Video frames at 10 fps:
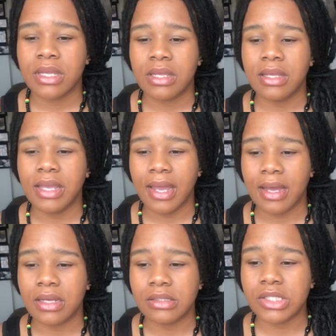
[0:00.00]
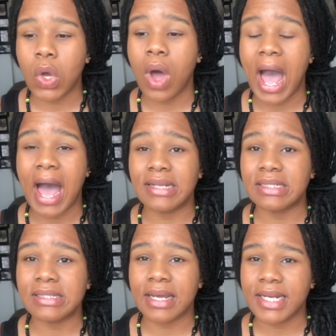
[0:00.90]
yeah, so I
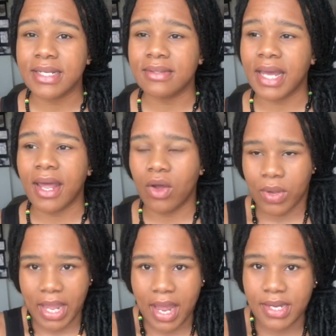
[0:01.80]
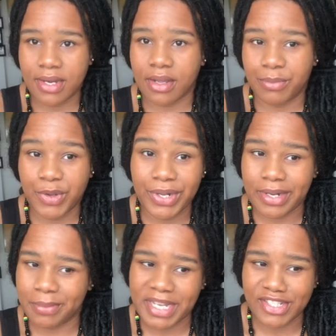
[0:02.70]
decided that, okay, I need a
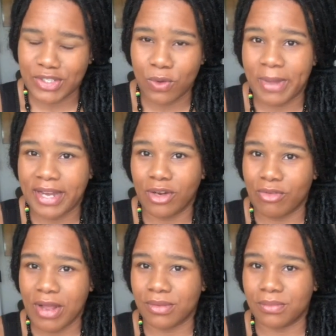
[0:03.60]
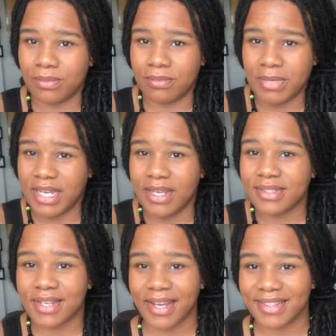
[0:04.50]
community because nobody around me
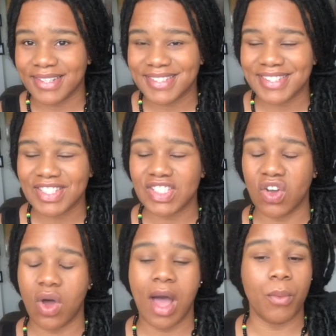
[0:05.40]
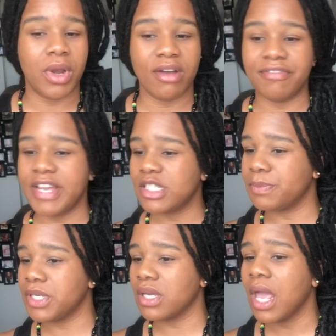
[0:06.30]
eats like this. So I went on
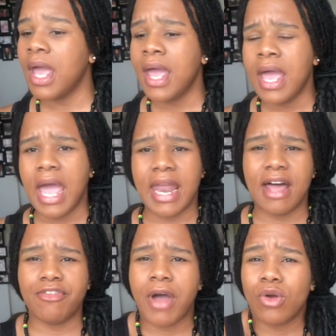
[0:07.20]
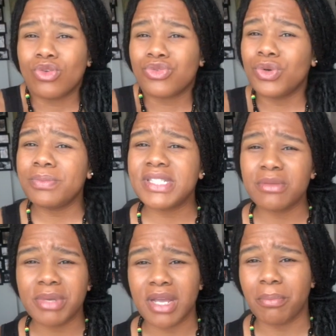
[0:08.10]
Facebook and I found groups to
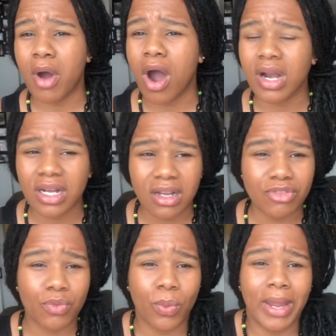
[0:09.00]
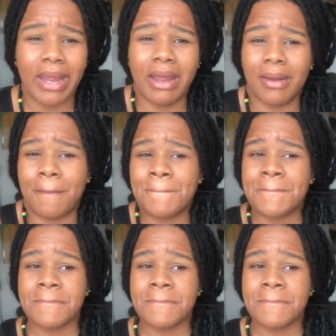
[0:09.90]
be a part of where,